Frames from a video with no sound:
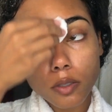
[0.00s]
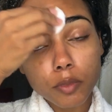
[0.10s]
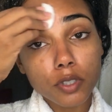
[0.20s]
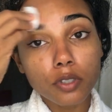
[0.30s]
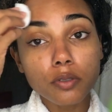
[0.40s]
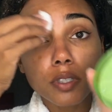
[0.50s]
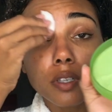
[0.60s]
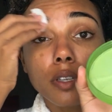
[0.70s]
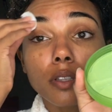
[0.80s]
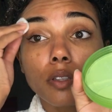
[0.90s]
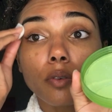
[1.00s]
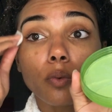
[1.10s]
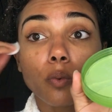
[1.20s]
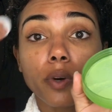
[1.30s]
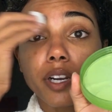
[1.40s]
I'm just using
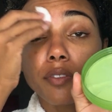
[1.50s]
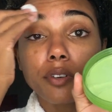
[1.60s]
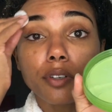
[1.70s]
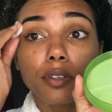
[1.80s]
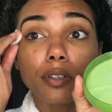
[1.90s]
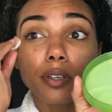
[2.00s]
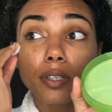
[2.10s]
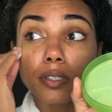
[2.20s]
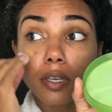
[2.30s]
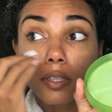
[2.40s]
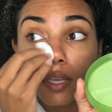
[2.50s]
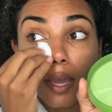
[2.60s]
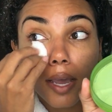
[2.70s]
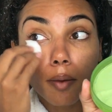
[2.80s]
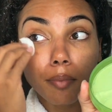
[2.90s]
the whatever is on the
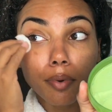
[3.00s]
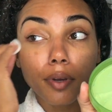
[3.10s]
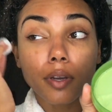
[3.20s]
cap.